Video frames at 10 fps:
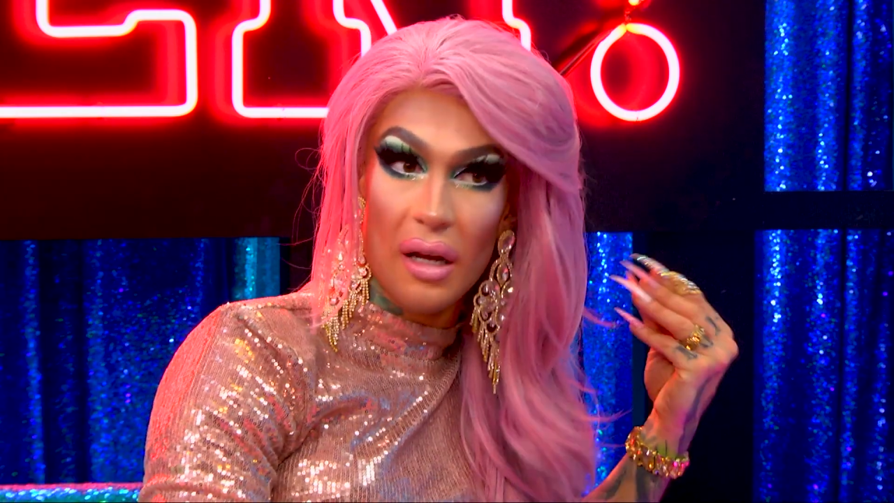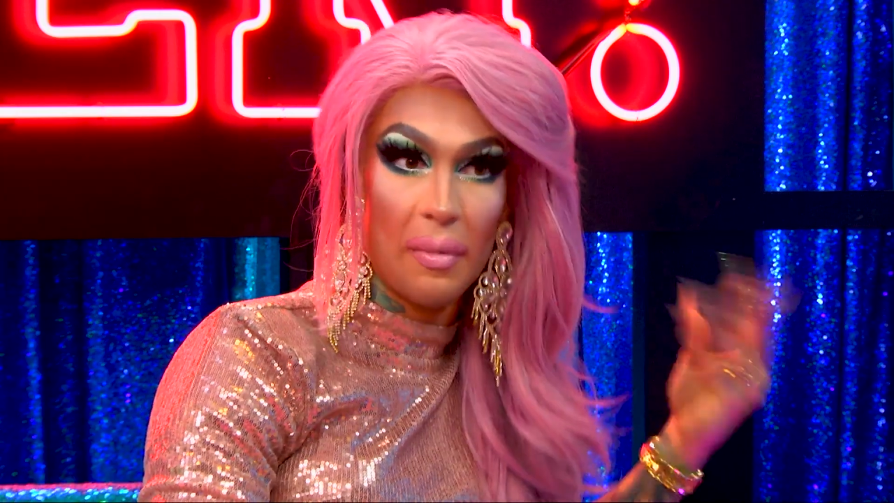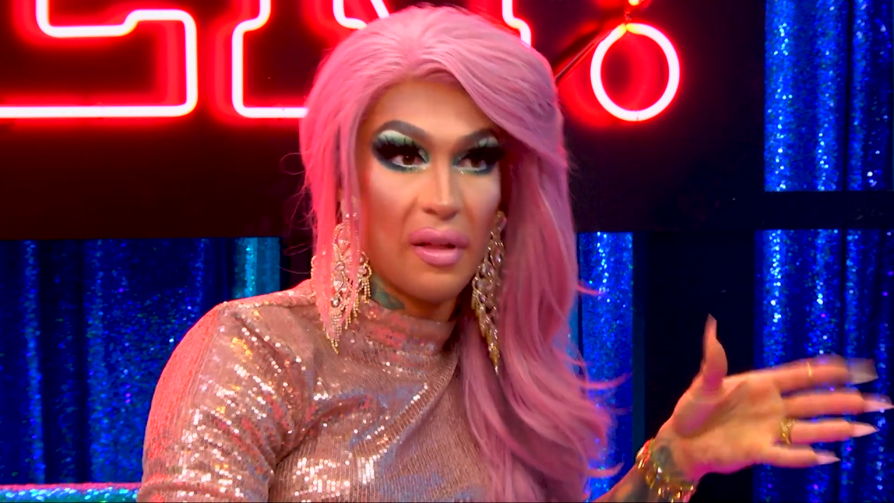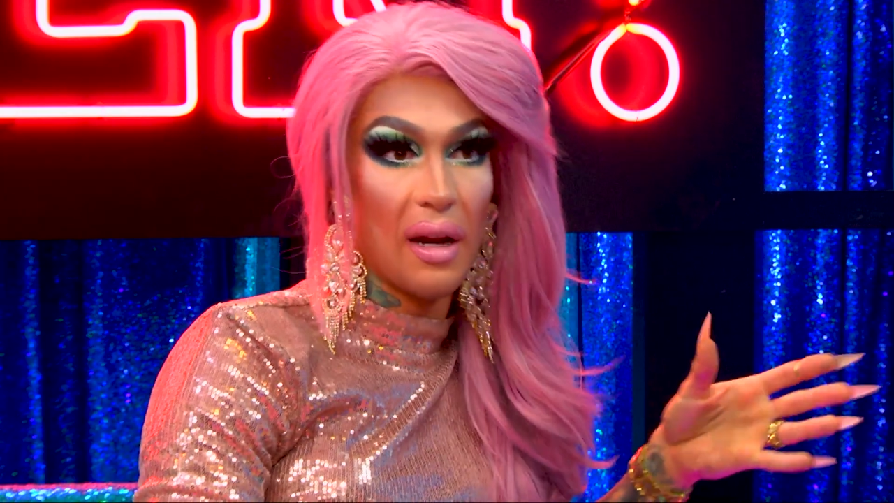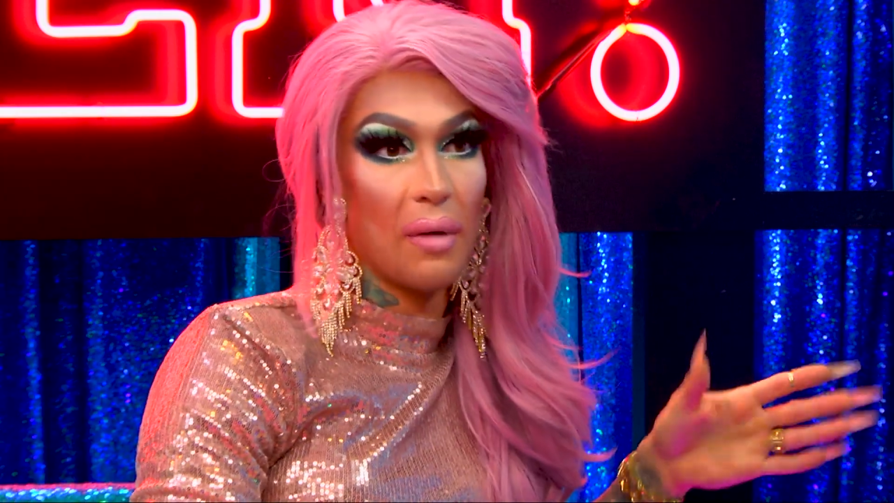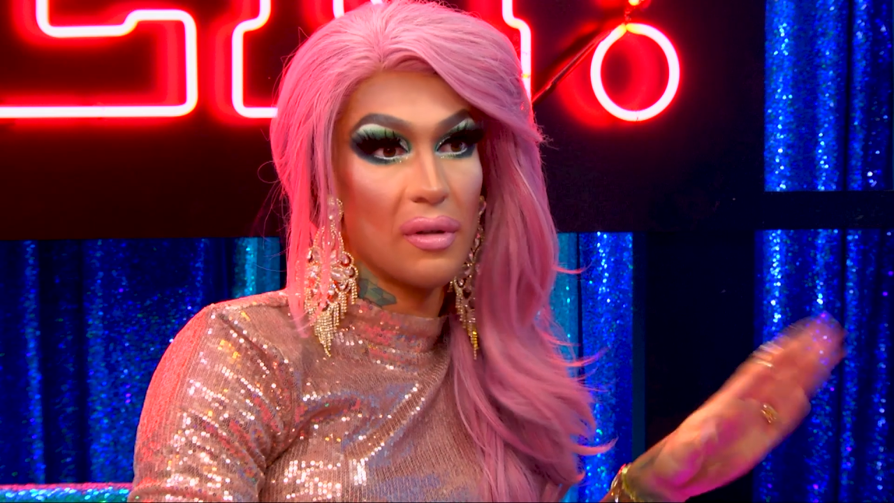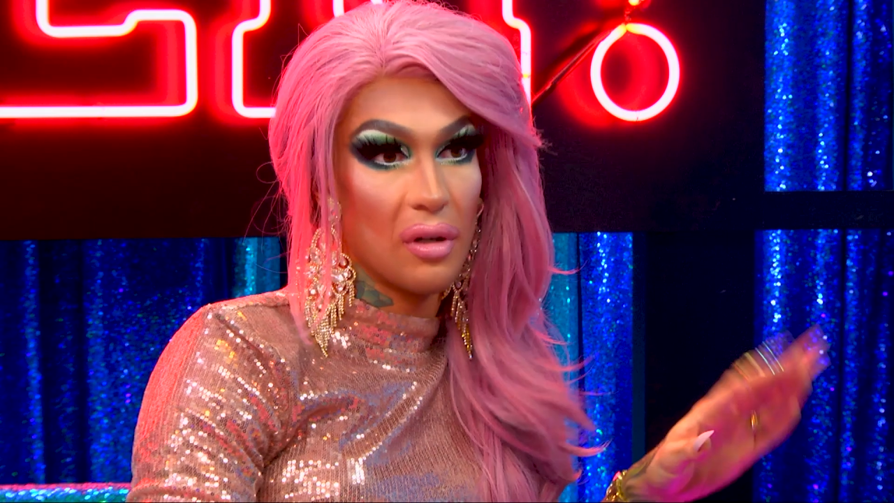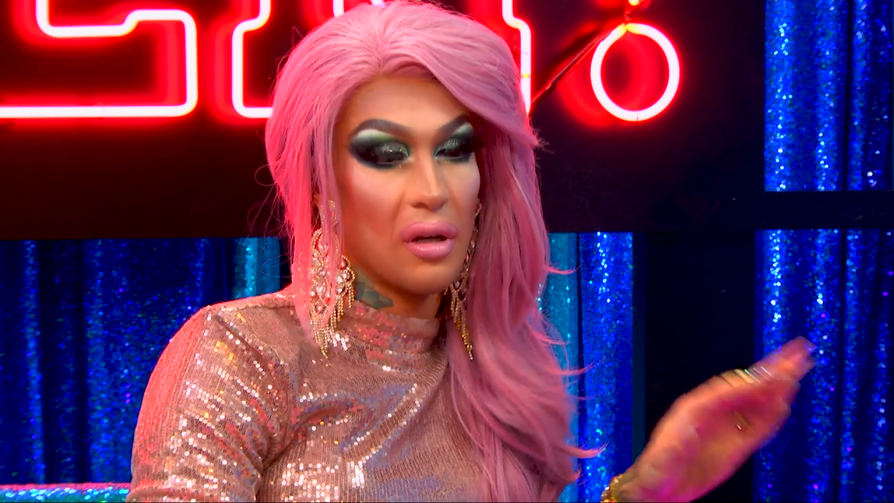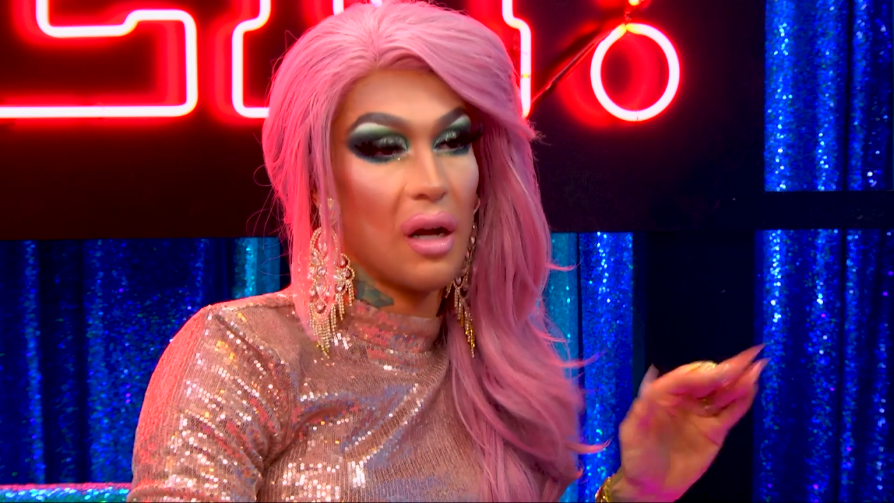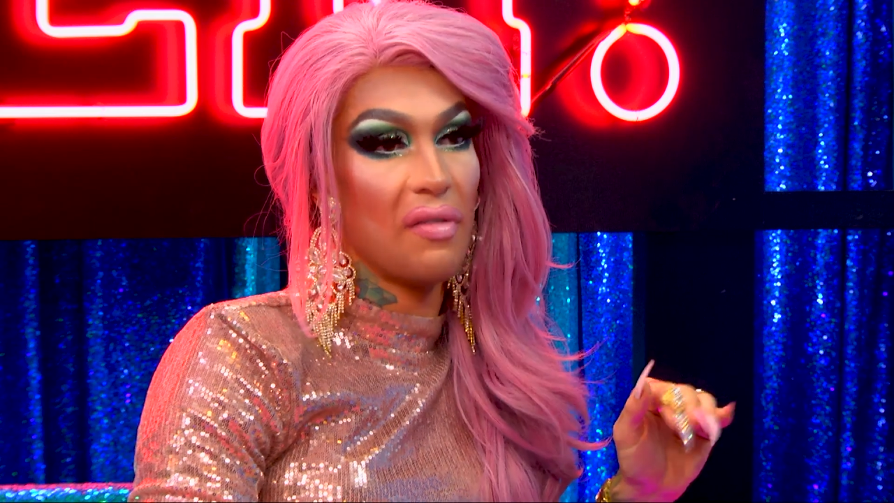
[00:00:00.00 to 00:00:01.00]
telling me that I was
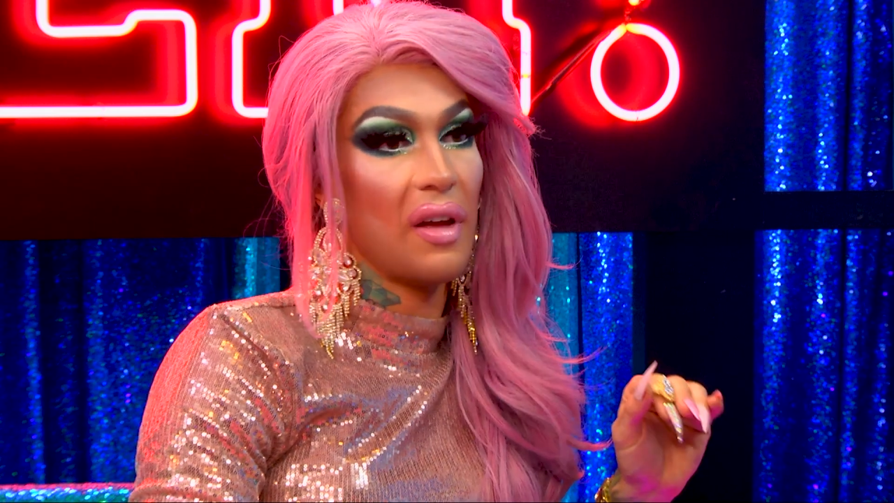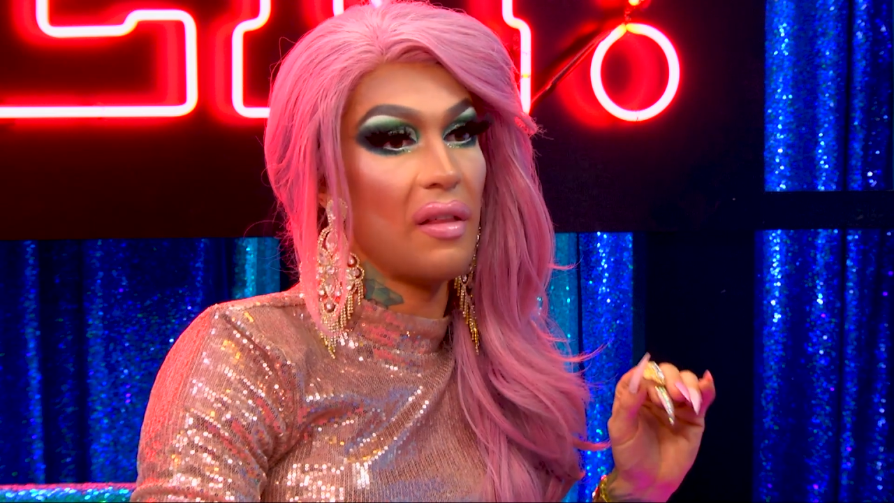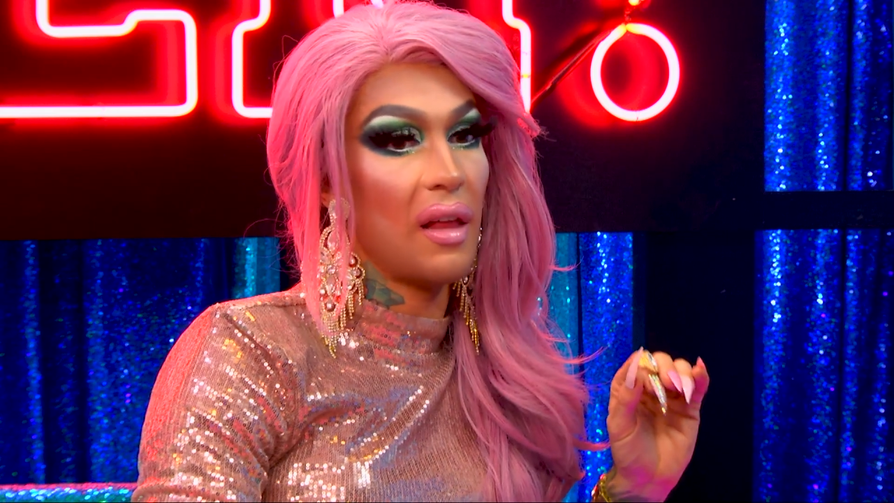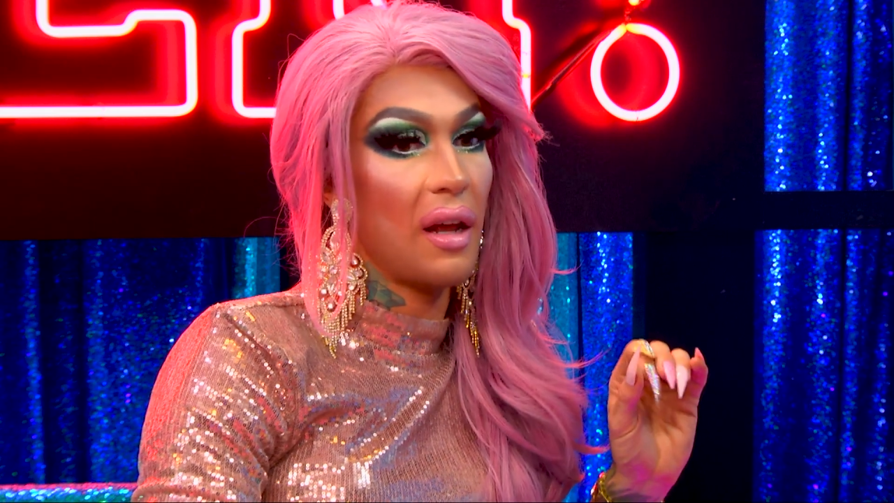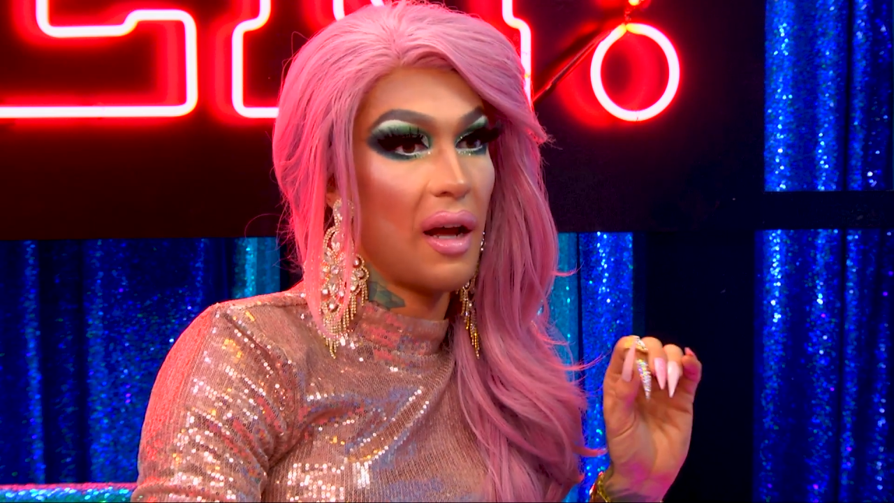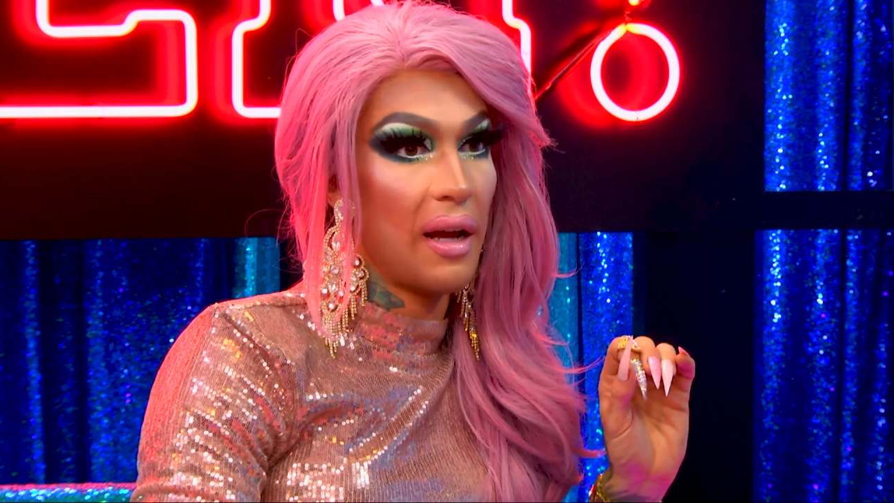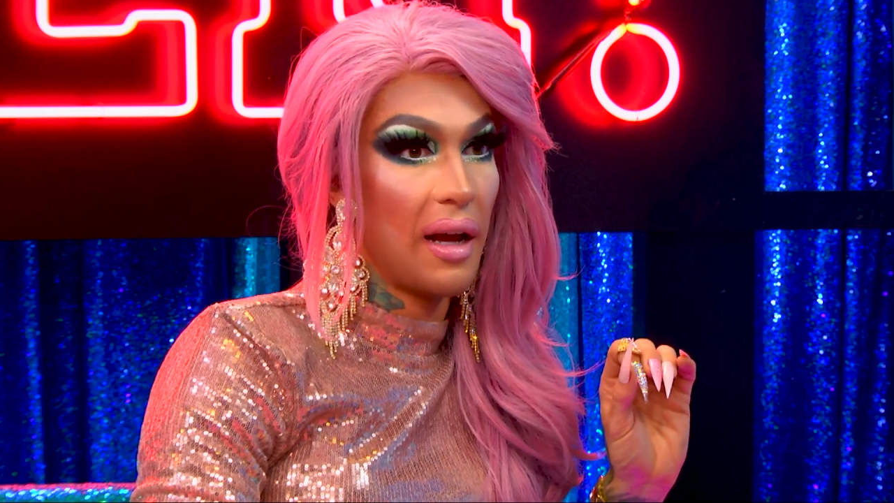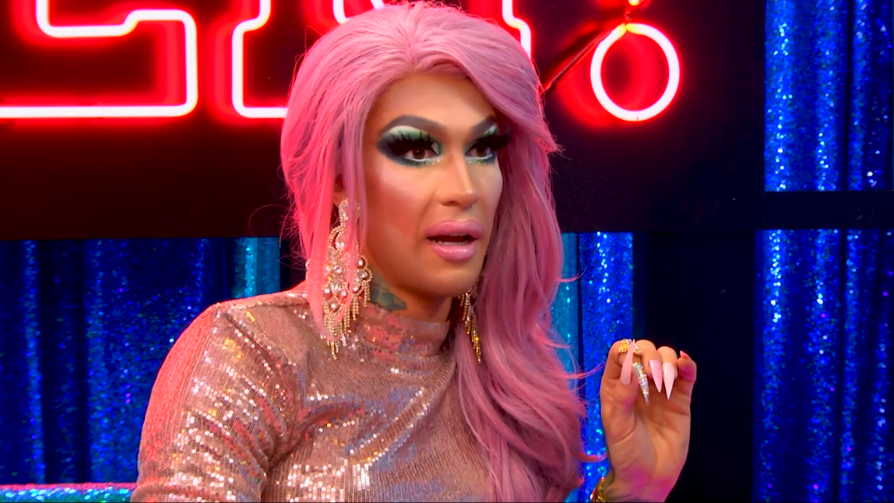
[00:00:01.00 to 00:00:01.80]
good enough and that I,